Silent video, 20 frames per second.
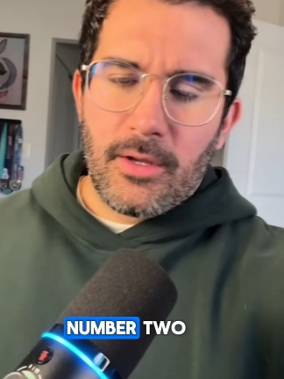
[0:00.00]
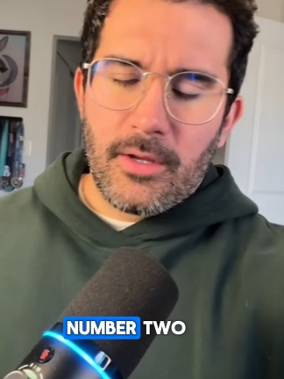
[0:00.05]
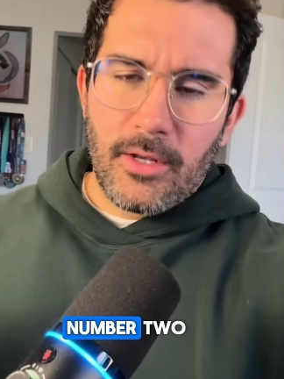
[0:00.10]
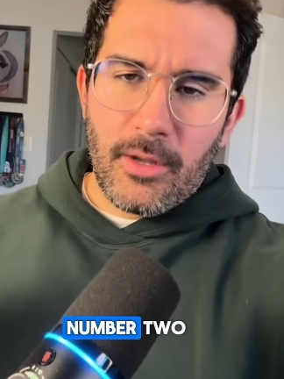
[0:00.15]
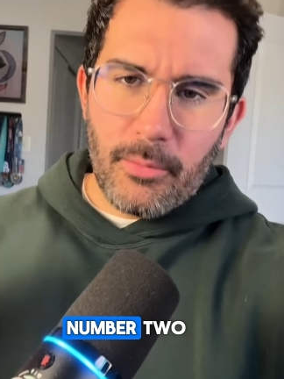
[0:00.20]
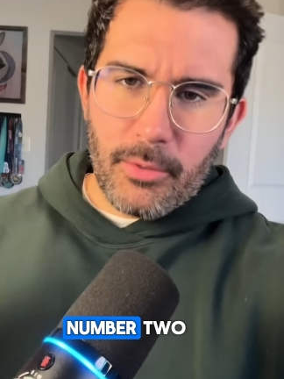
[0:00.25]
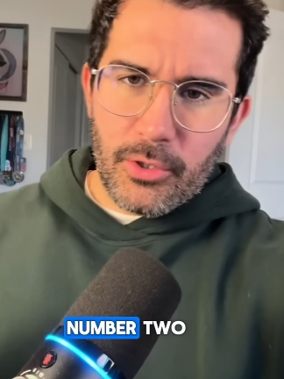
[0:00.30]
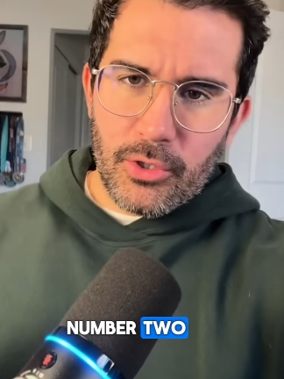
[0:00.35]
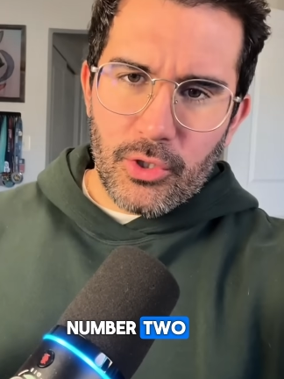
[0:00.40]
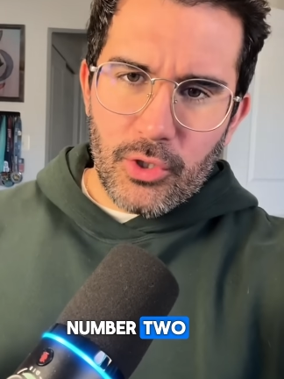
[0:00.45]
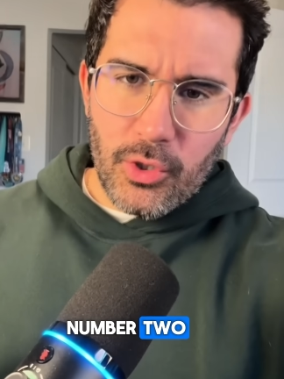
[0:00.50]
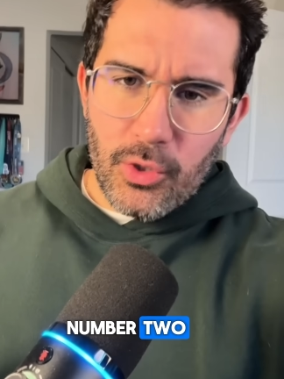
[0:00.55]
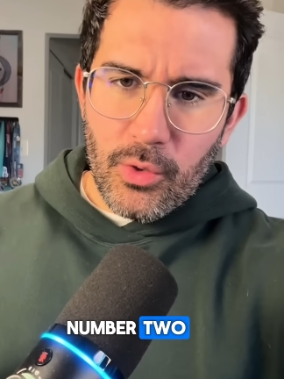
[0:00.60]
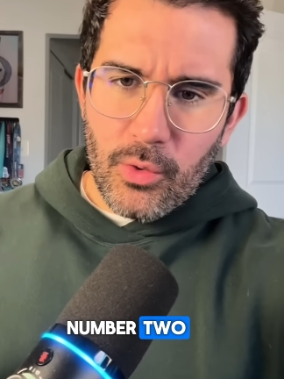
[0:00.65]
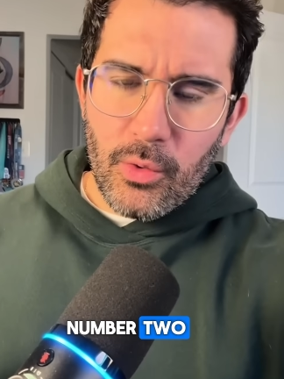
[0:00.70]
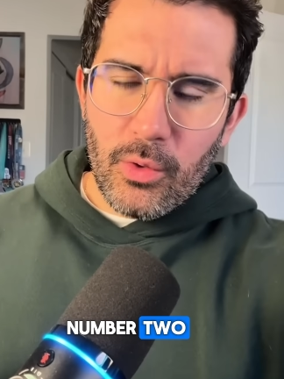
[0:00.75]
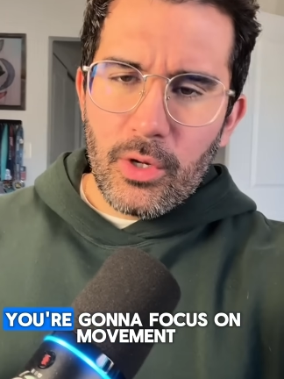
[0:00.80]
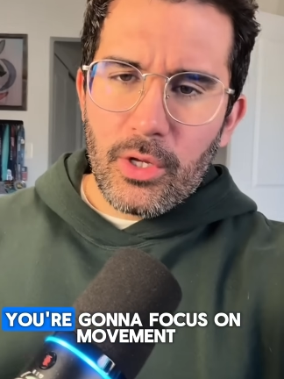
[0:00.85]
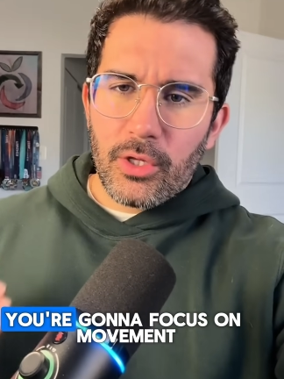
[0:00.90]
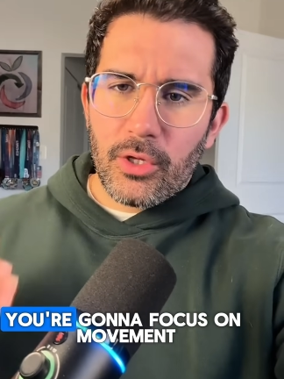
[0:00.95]
Number
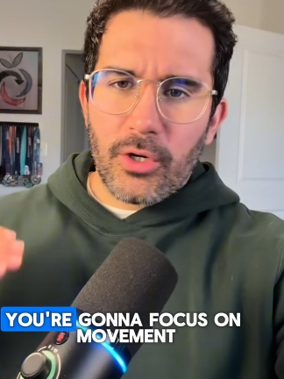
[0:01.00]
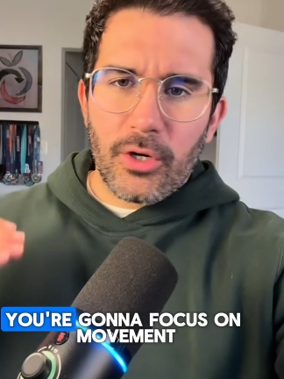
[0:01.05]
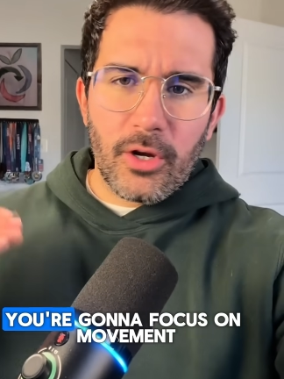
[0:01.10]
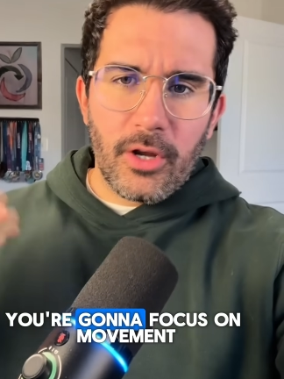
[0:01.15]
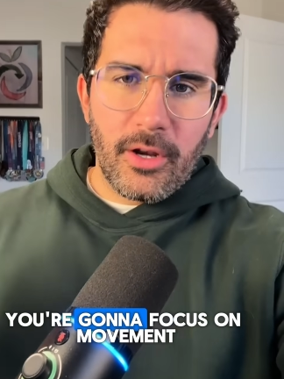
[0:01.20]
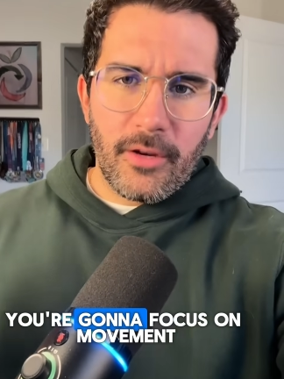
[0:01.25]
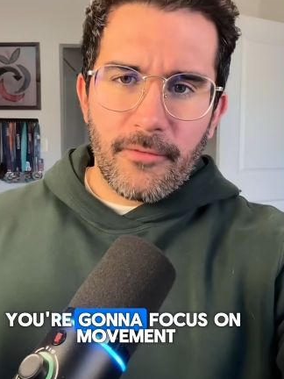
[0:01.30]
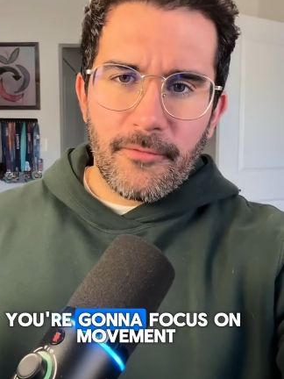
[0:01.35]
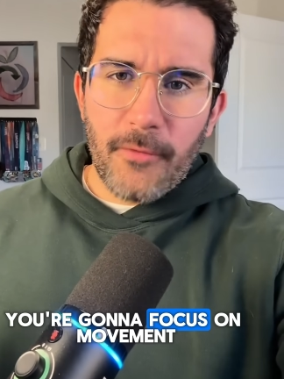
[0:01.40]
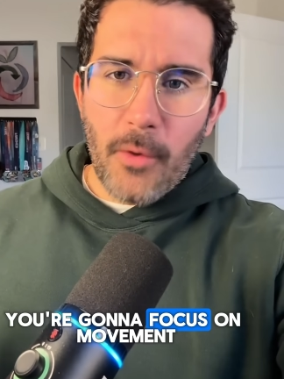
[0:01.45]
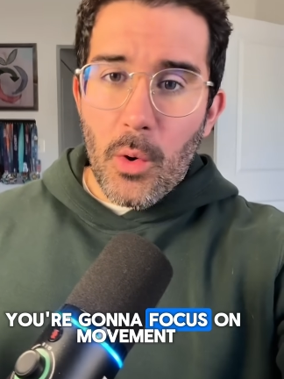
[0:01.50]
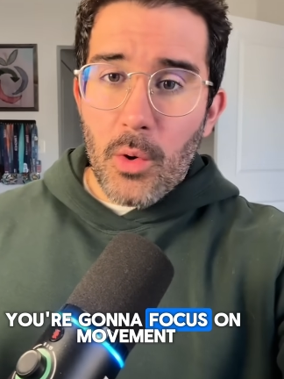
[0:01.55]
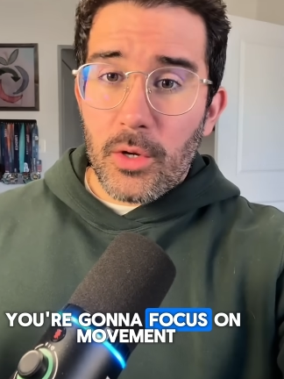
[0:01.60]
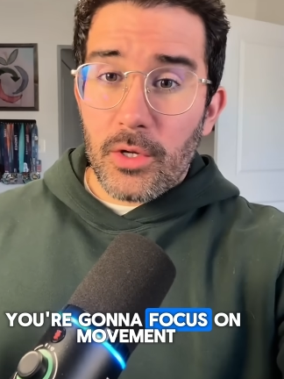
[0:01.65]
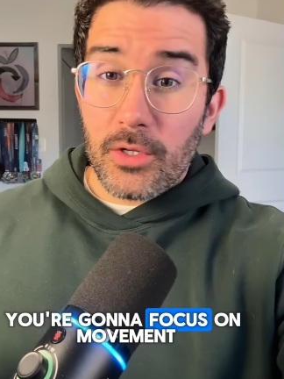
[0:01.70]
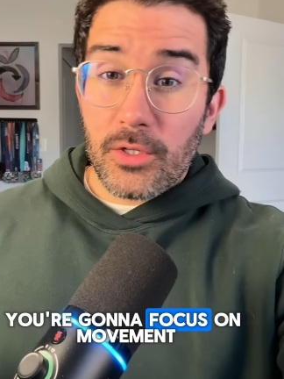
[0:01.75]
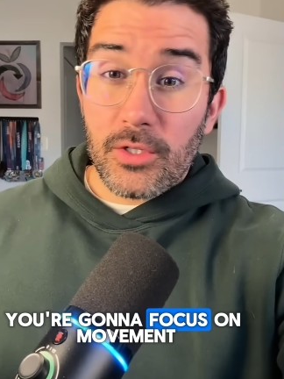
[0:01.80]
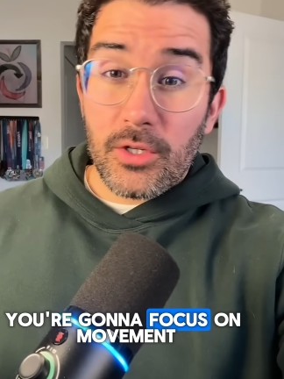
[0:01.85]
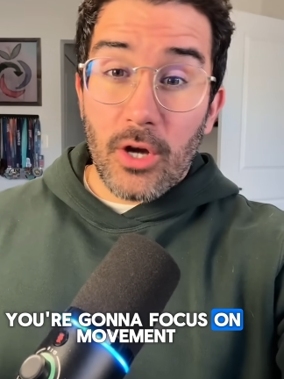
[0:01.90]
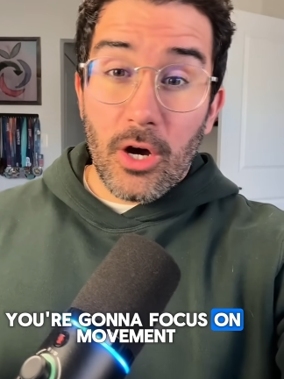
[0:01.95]
two, you're going to
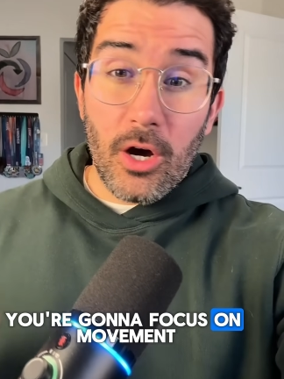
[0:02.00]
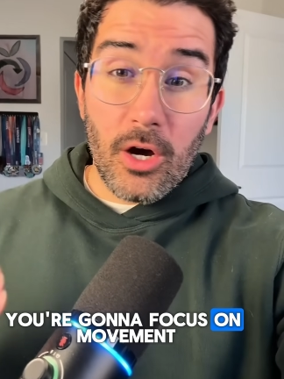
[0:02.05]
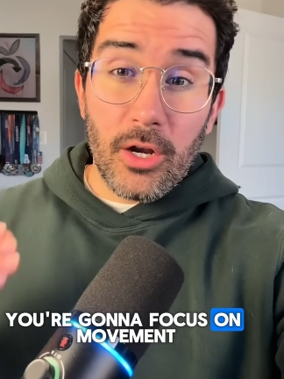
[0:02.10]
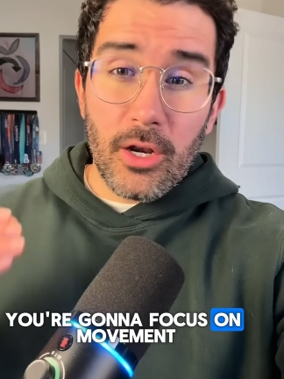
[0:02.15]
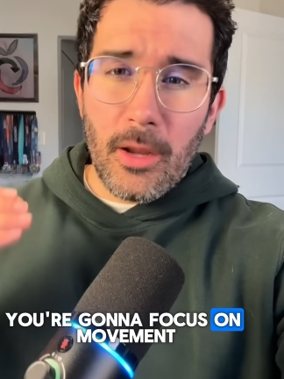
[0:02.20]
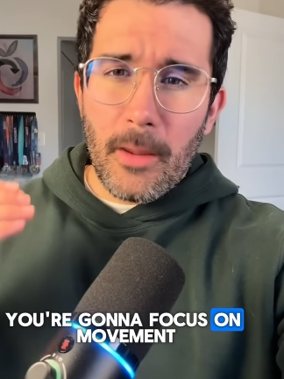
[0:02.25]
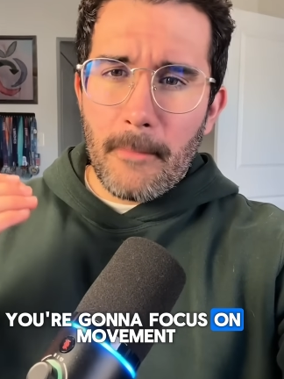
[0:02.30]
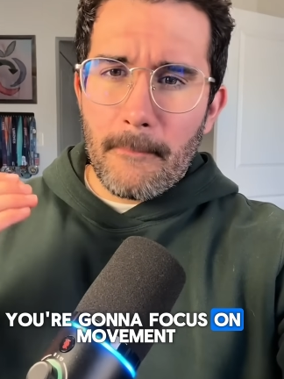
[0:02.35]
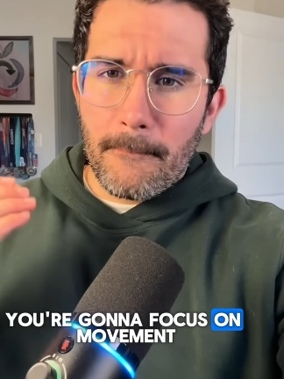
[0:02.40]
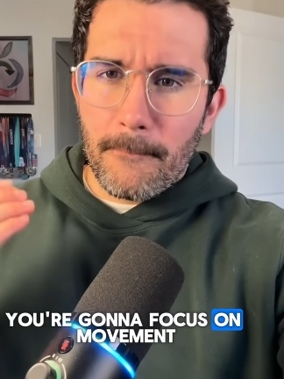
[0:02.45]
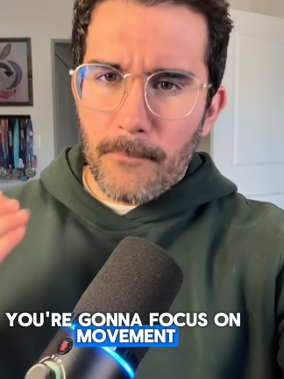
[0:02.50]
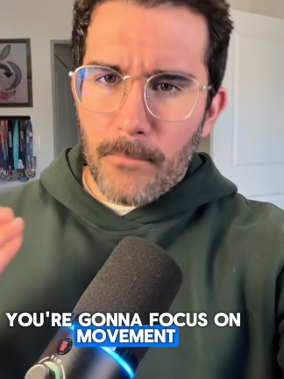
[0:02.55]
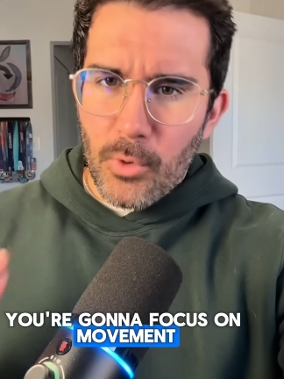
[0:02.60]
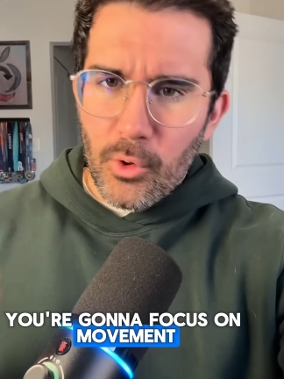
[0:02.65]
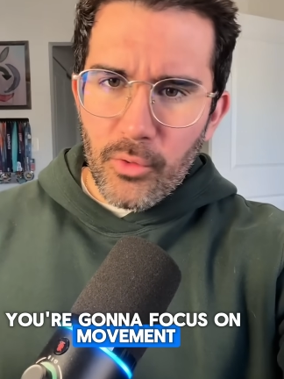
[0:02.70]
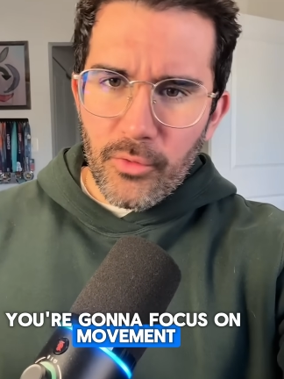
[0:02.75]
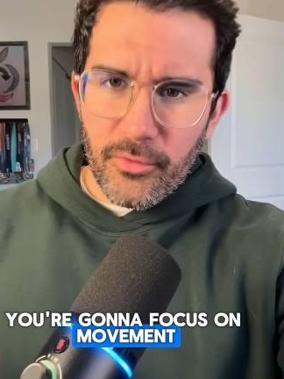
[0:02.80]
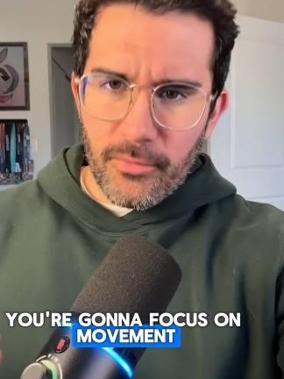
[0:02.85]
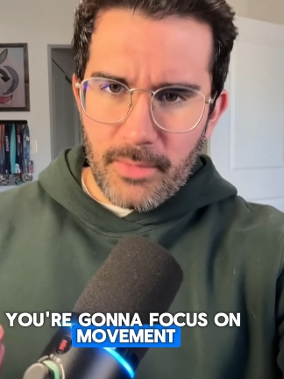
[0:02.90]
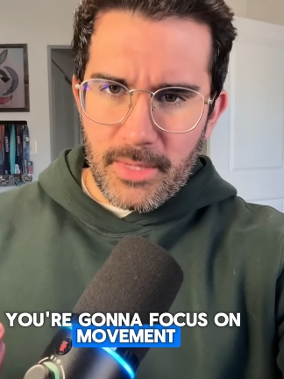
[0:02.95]
focus on
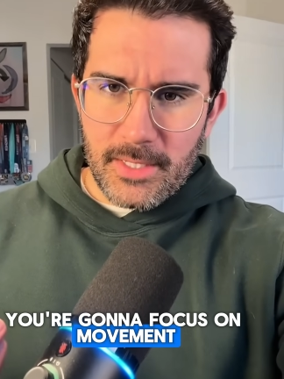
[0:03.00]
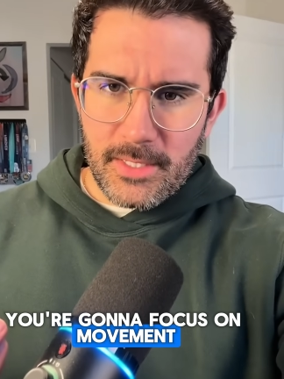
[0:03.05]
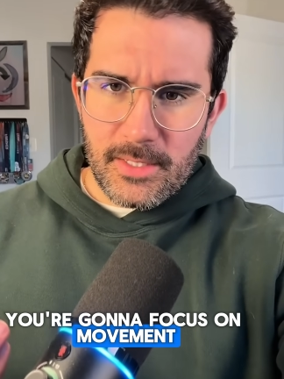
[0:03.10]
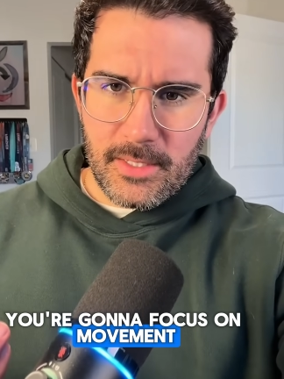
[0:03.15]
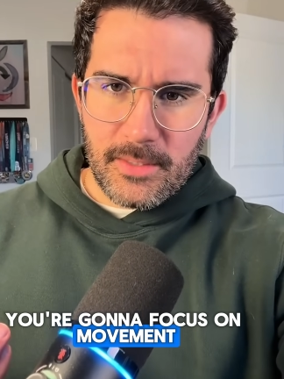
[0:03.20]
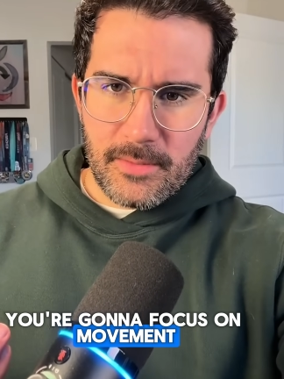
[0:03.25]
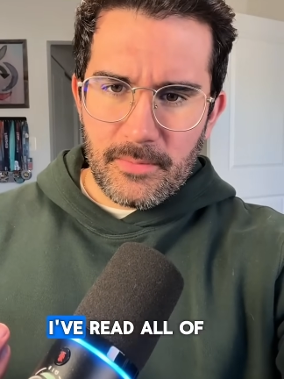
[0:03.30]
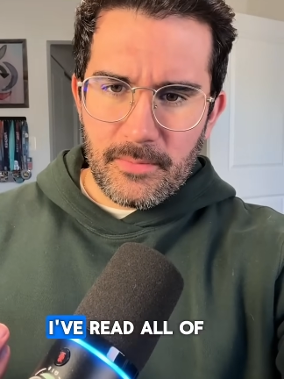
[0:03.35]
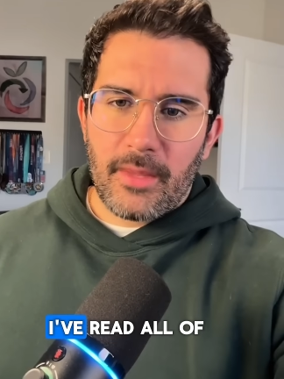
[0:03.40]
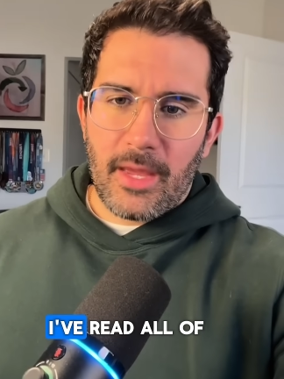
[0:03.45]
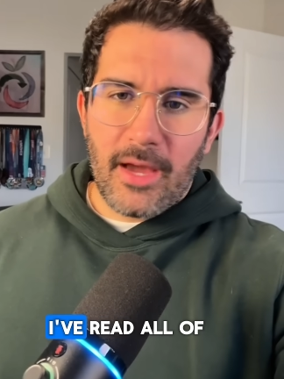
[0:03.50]
movement.